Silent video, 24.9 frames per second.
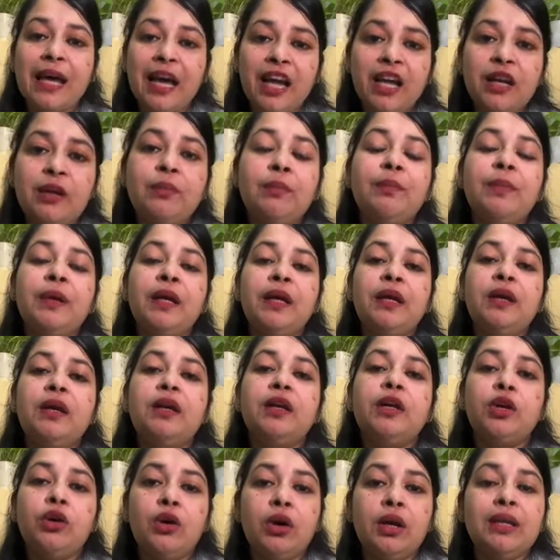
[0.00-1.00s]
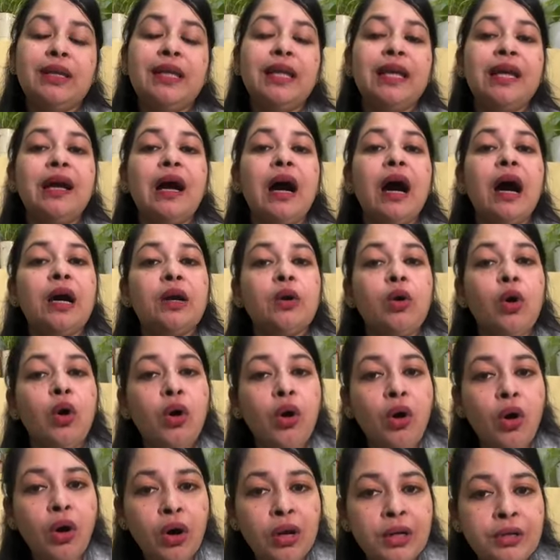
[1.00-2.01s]
can be cured. They are
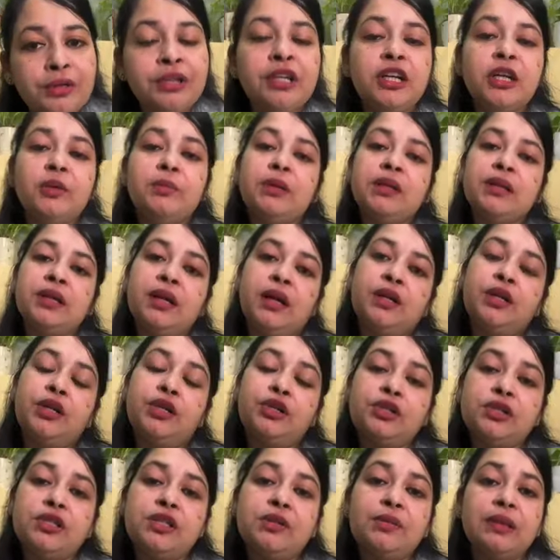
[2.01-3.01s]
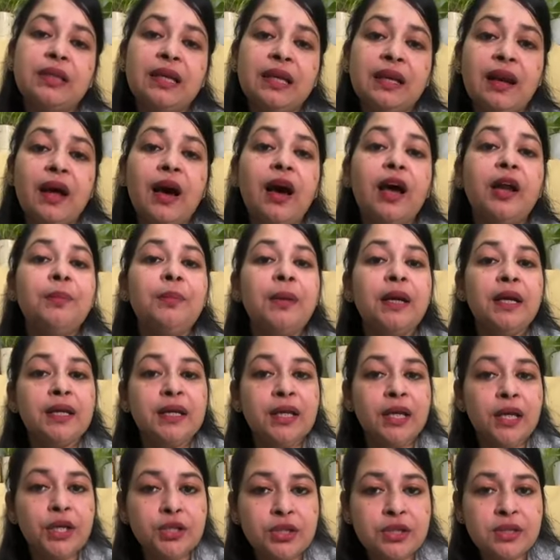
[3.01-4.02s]
all treatable conditions. There are
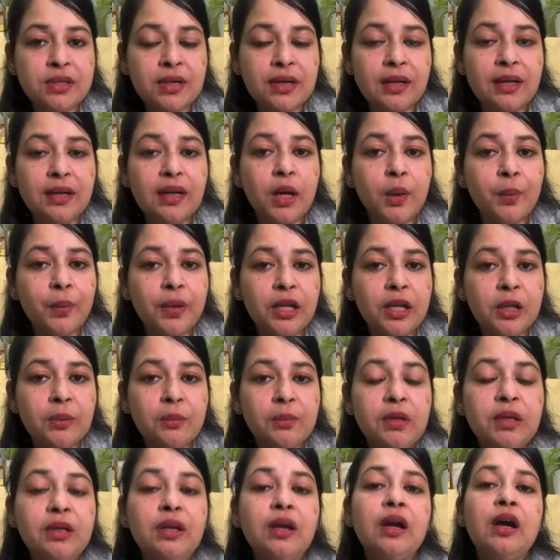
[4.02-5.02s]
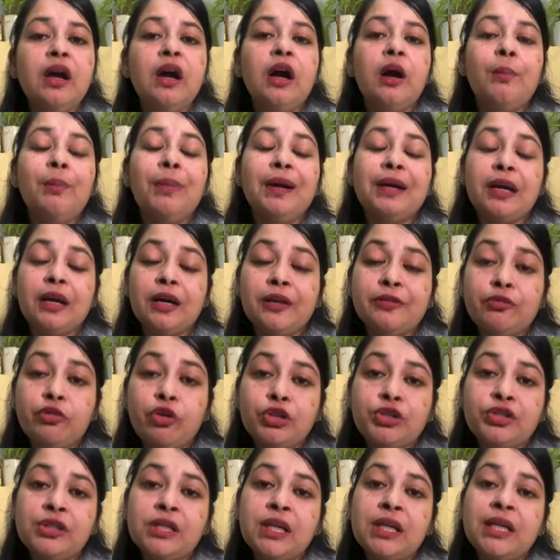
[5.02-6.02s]
medications that are available, but
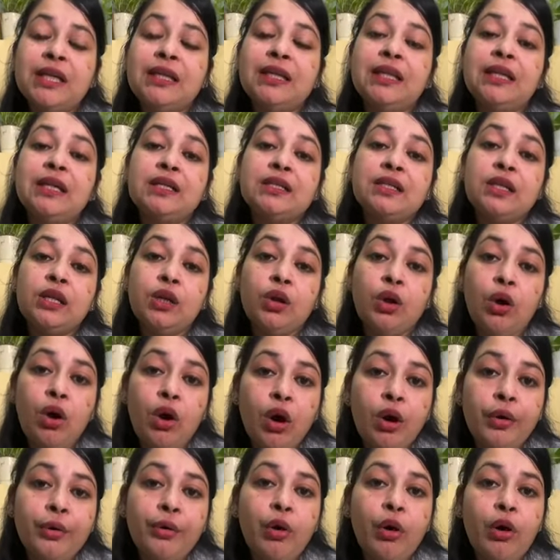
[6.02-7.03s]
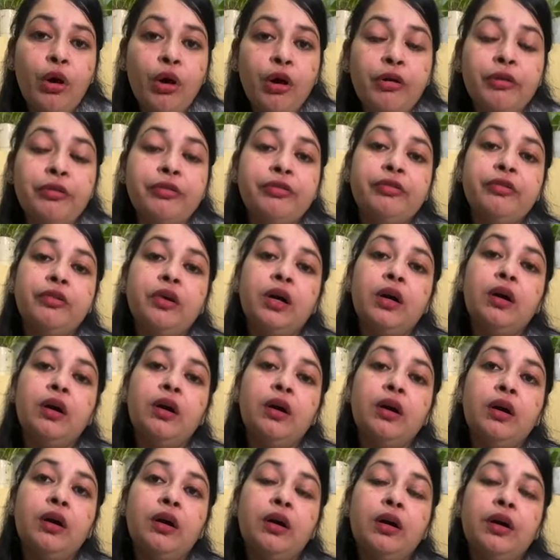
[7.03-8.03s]
unfortunately there is a lot of
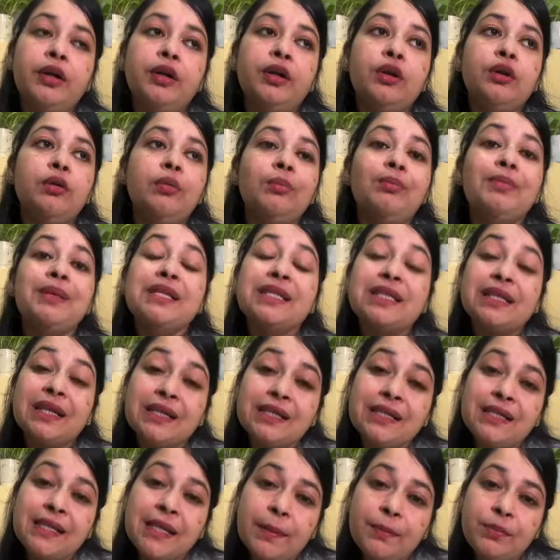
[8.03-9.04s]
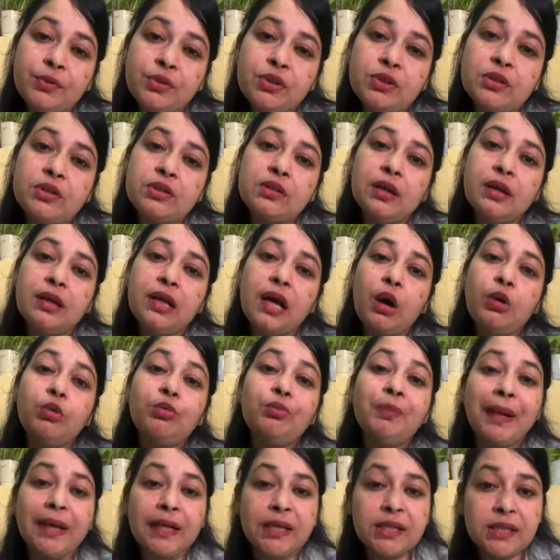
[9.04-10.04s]
misconceptions
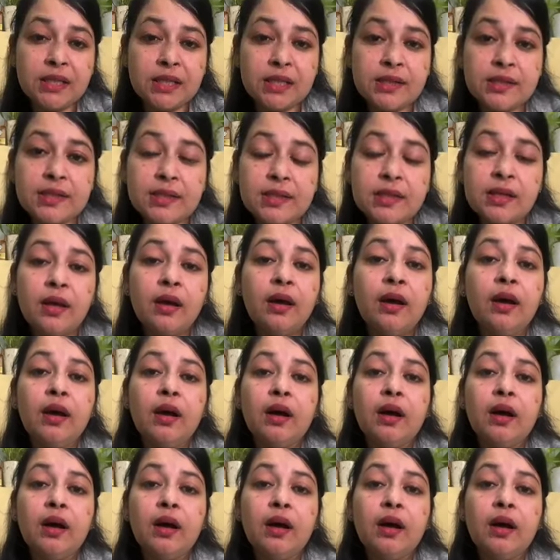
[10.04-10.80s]
around medicines,